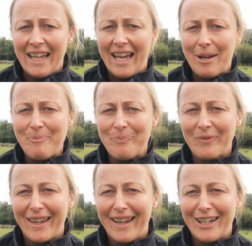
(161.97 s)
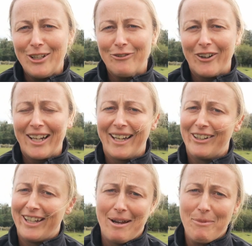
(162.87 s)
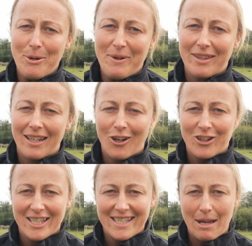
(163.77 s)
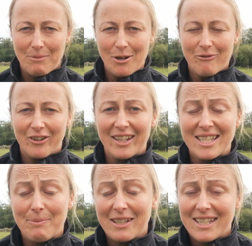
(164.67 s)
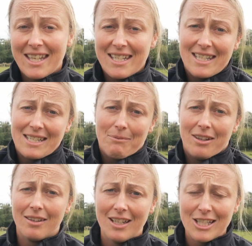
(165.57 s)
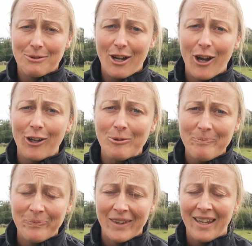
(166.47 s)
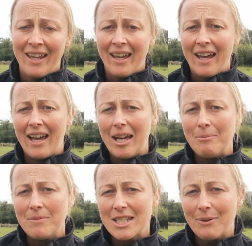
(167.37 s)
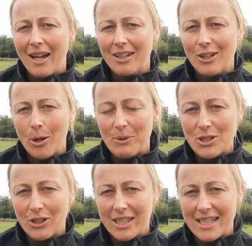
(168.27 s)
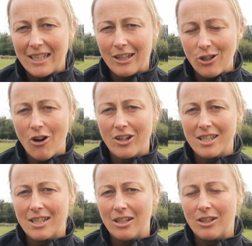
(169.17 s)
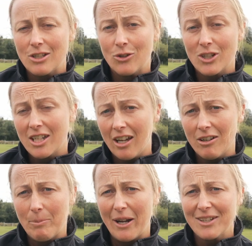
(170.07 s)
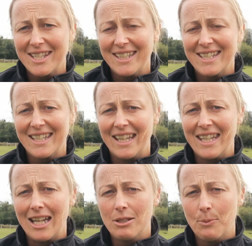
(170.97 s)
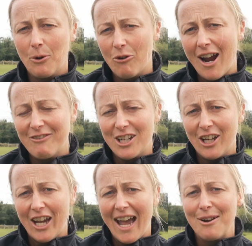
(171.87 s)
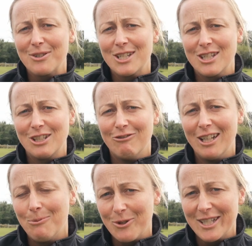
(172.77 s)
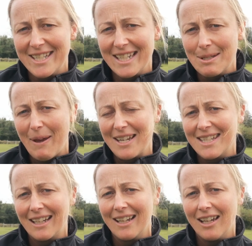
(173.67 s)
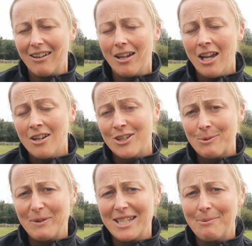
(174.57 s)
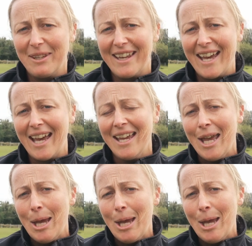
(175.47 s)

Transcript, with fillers: Um, and I knew very clearly at that moment that God had set me up for this, because that's something that I do at home. Um, so I had the opportunity and the honour to talk to her about it, and then as we arrived at her house, she really wasn't expecting her husband to be there,